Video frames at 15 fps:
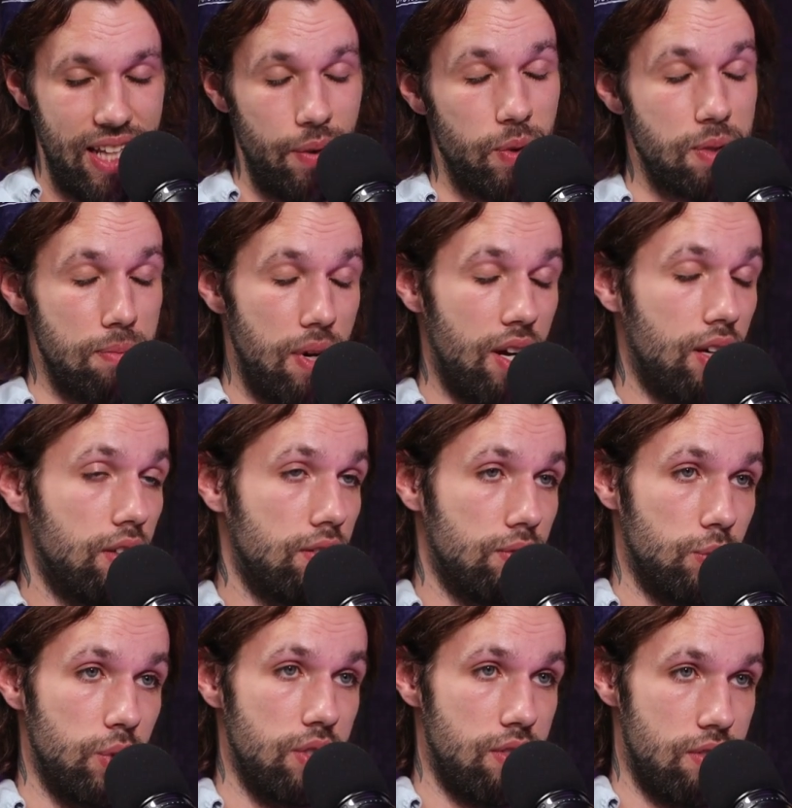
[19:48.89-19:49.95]
Yeah, that was
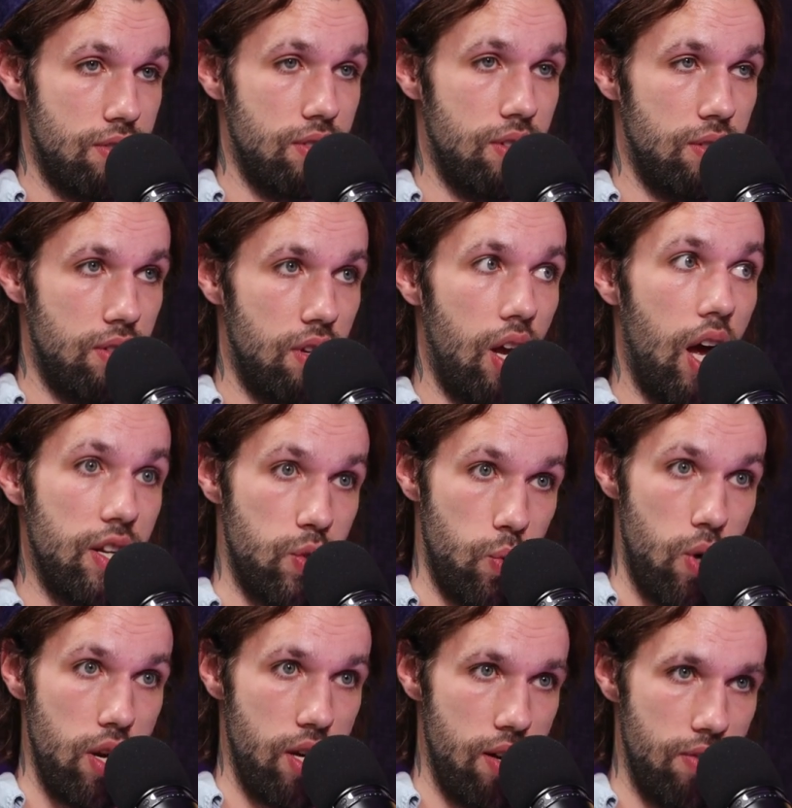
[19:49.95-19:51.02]
mine. Was not
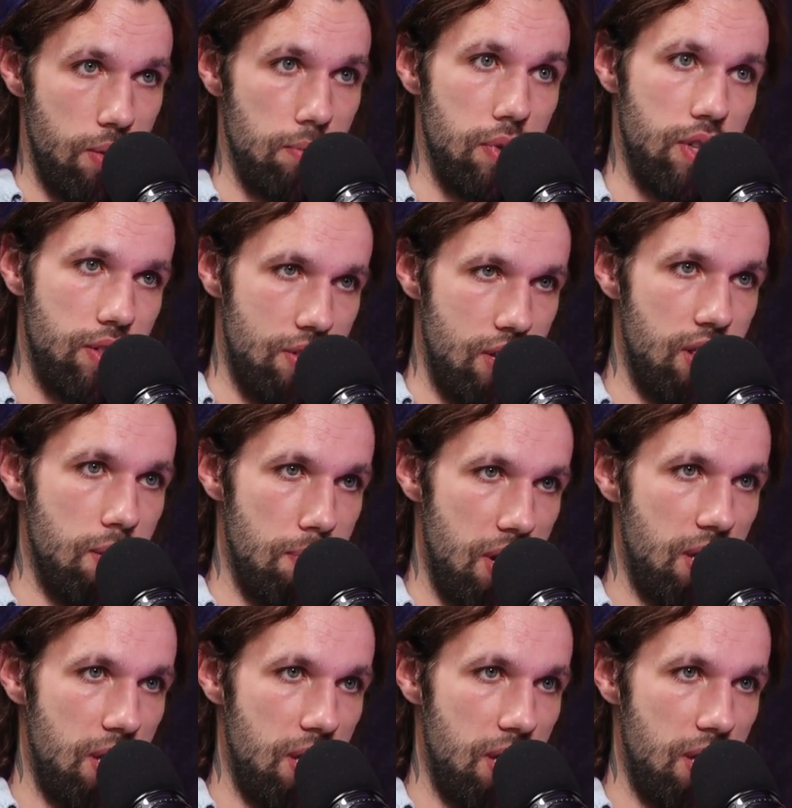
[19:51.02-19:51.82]
swan diving, but in the